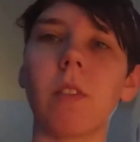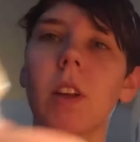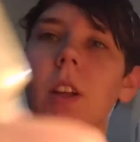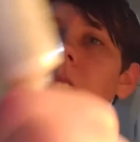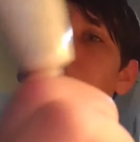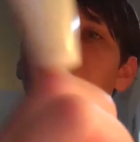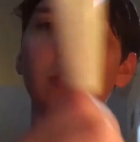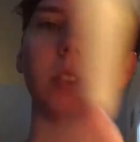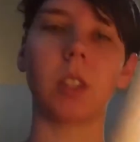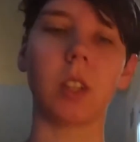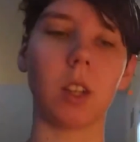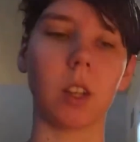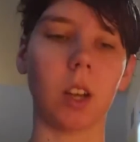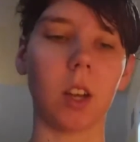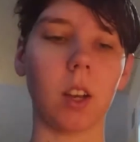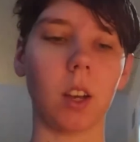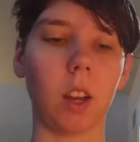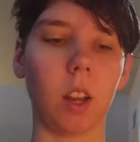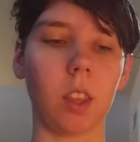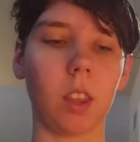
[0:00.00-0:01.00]
even close to
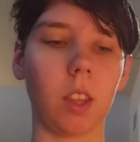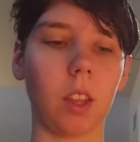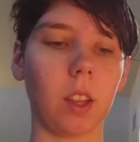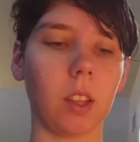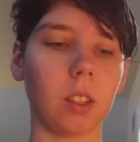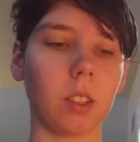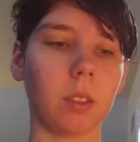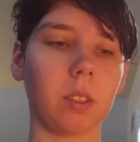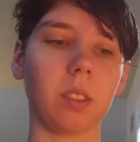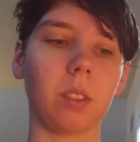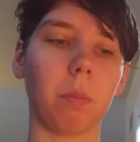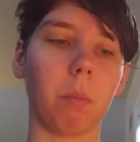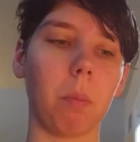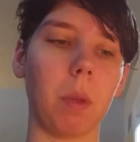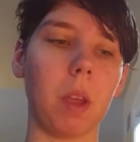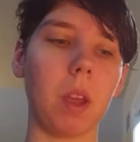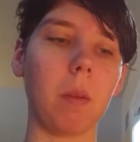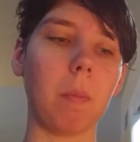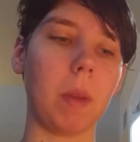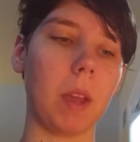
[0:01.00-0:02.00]
done. I think it's
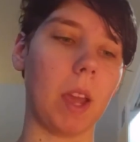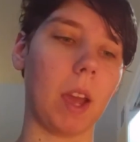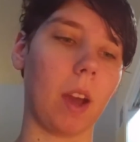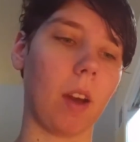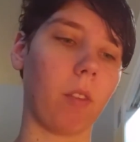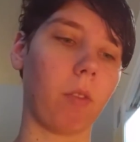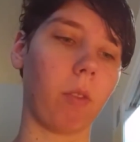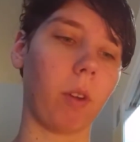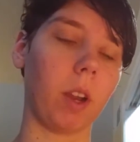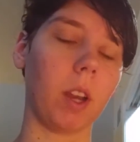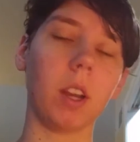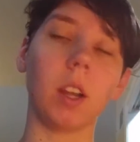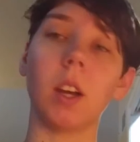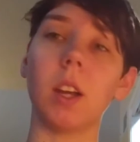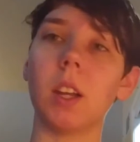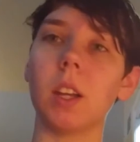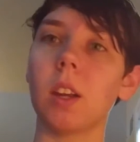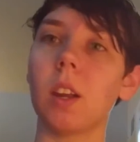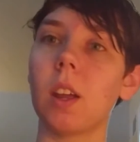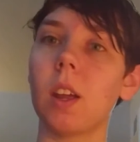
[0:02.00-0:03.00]
maybe halfway
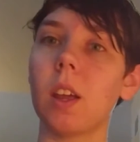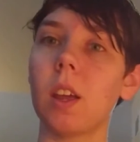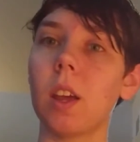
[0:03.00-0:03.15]
done.